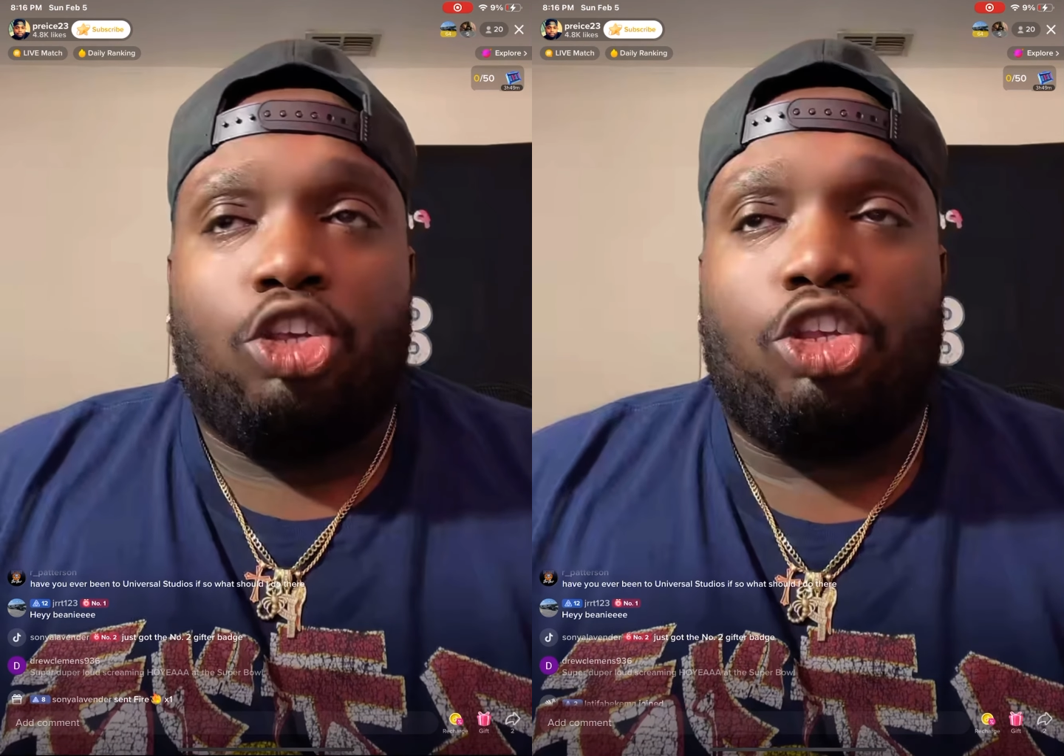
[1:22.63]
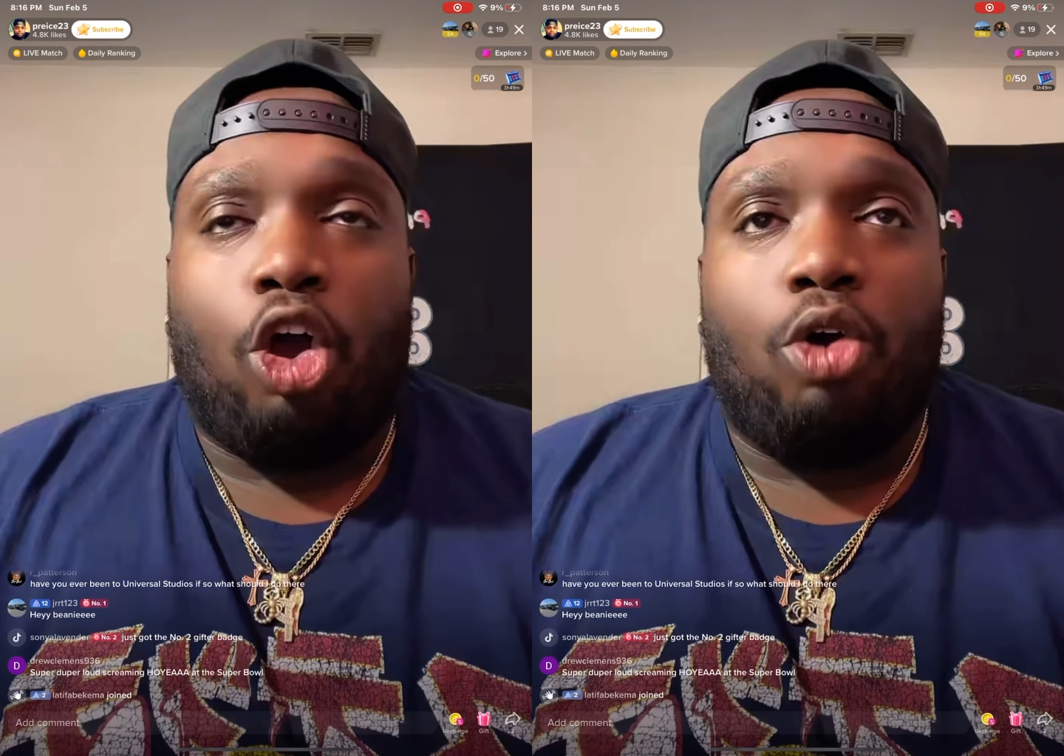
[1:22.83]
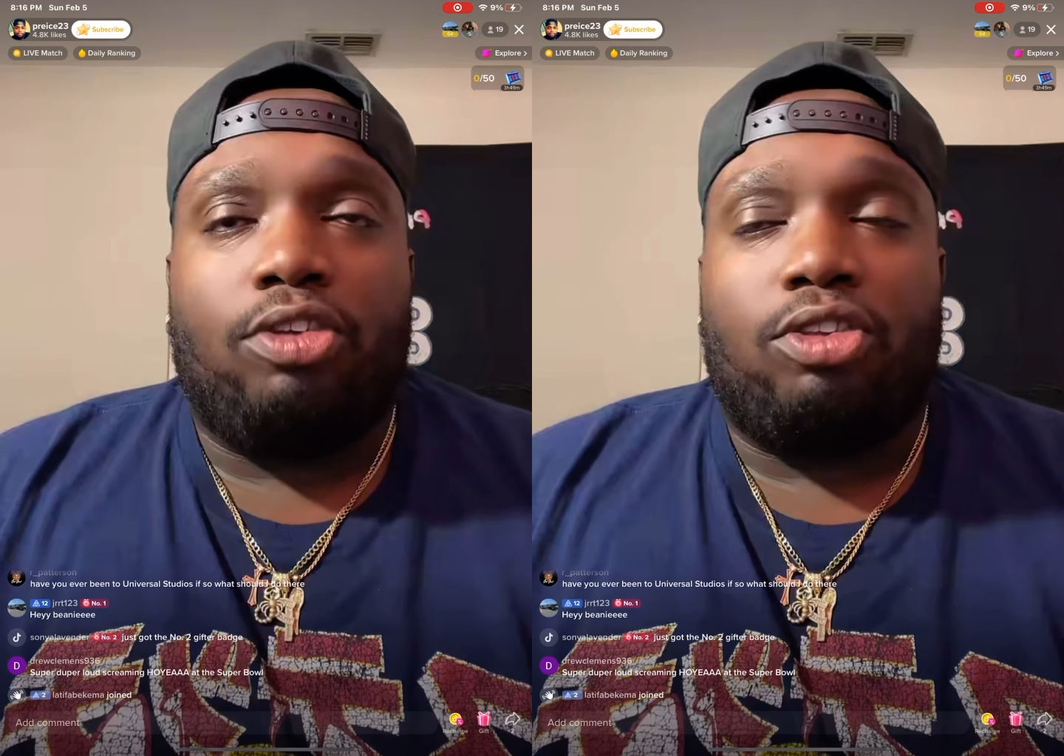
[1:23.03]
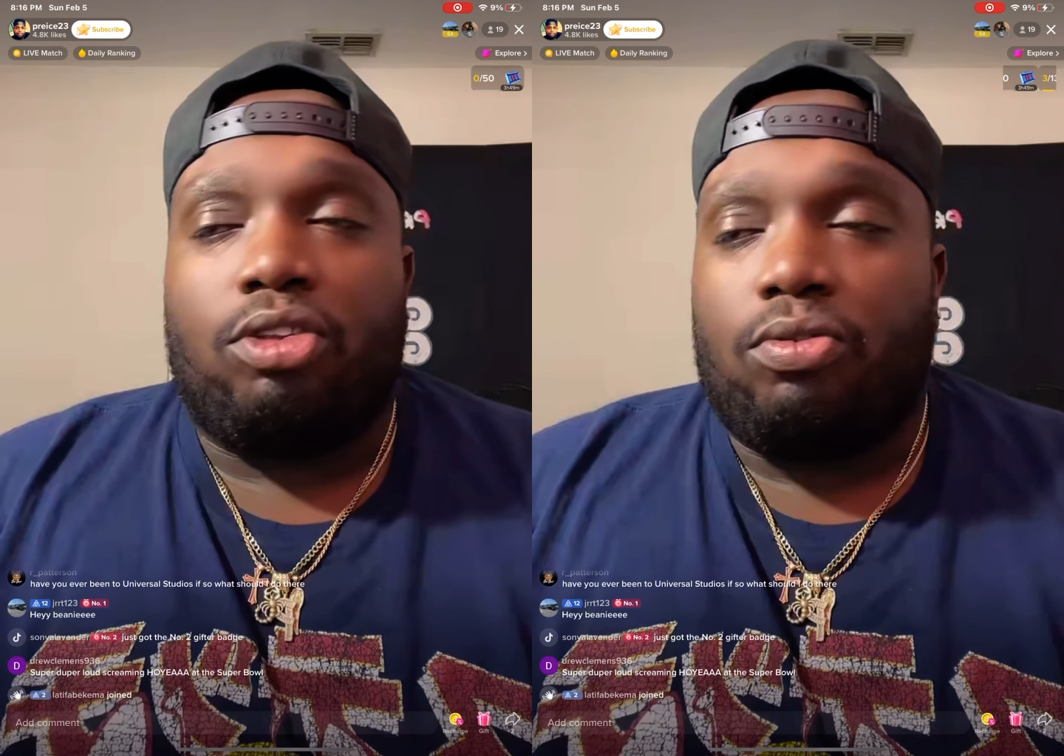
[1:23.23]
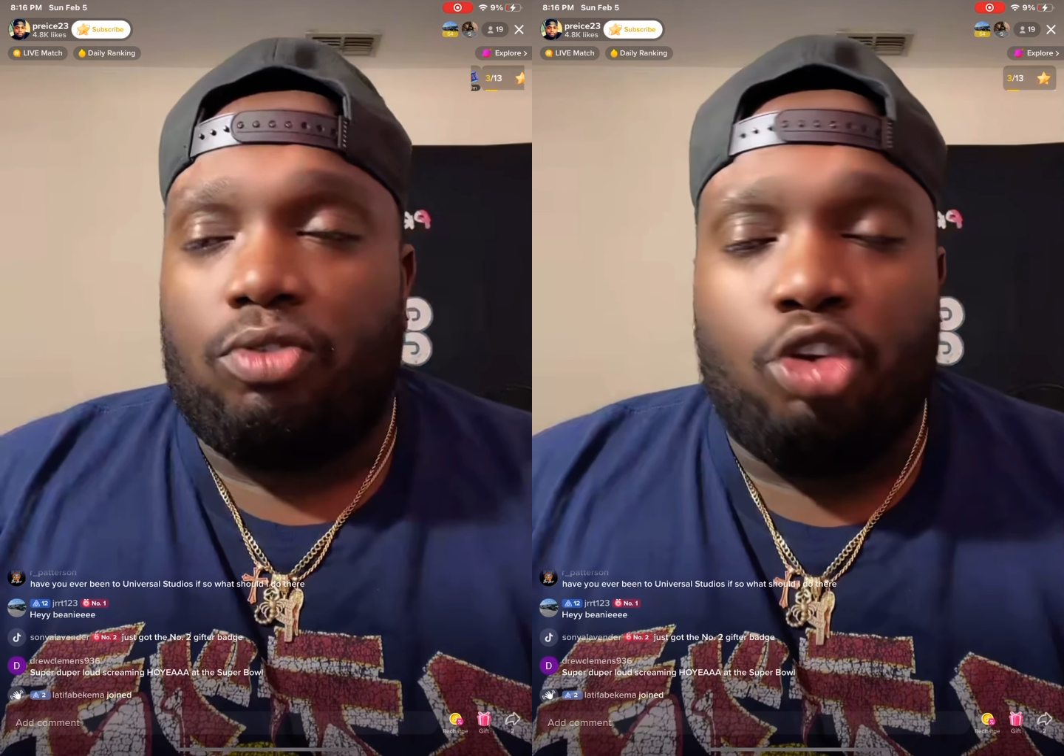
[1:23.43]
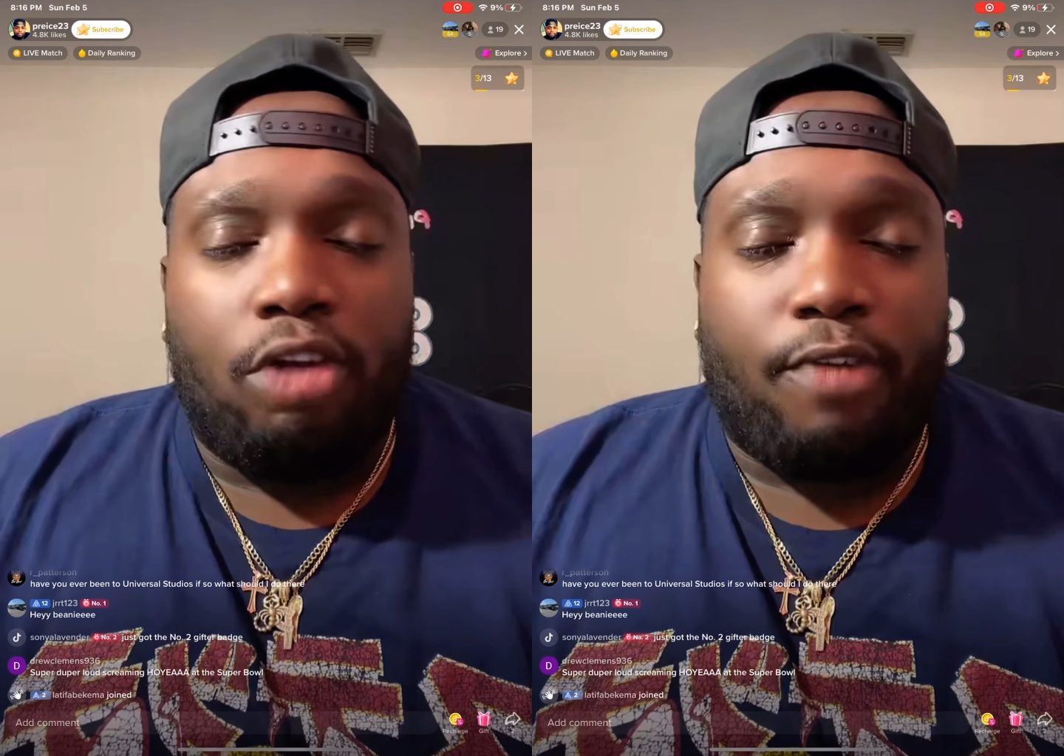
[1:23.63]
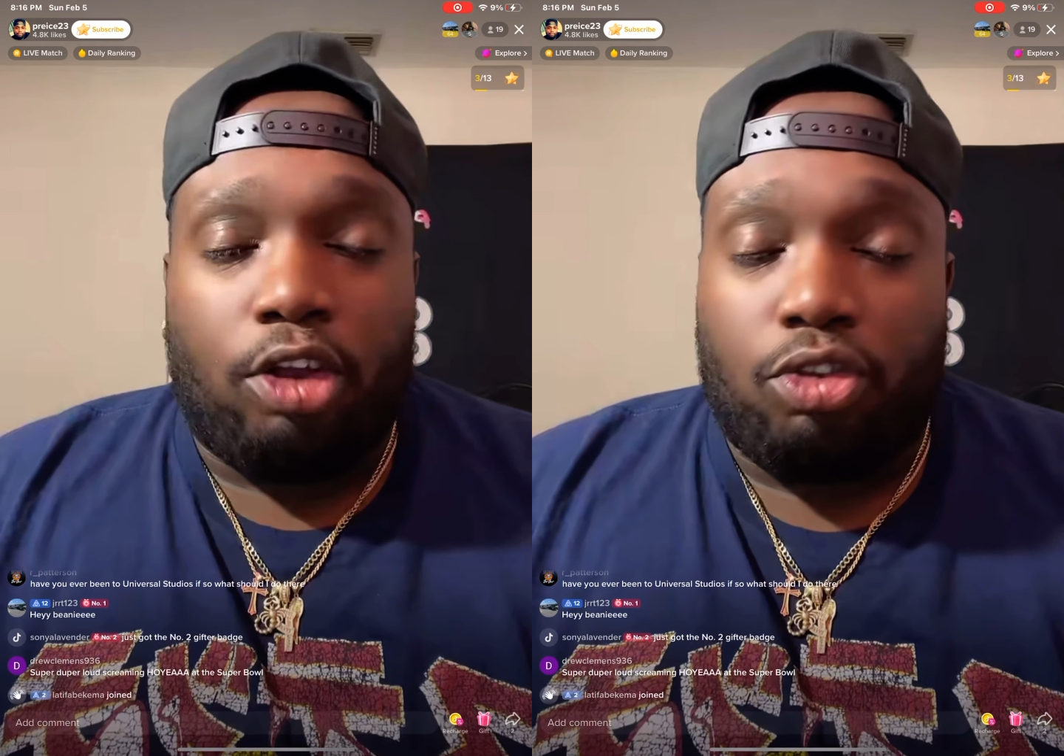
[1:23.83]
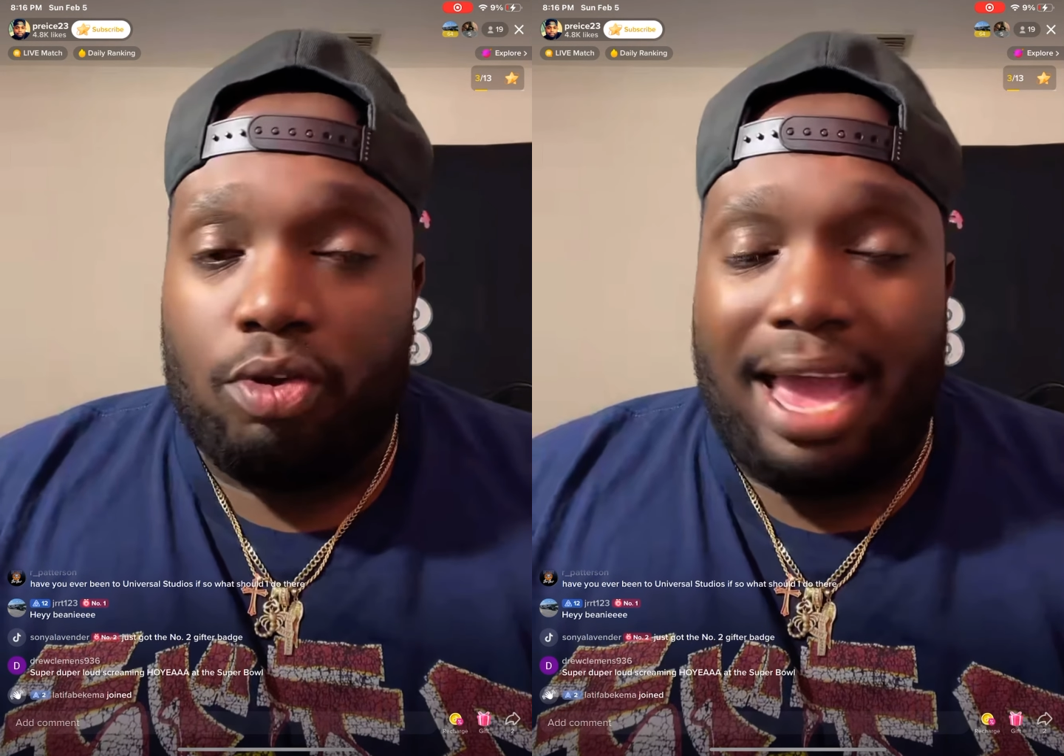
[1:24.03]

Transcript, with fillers: So Universal